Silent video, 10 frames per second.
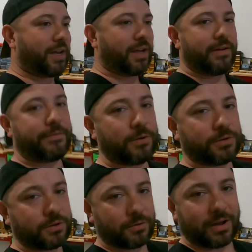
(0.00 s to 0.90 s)
If you
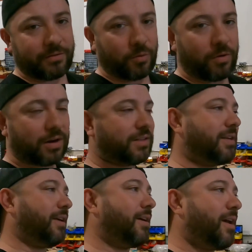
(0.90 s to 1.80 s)
do have a
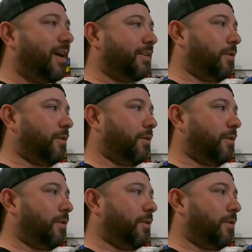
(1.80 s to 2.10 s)
warranty,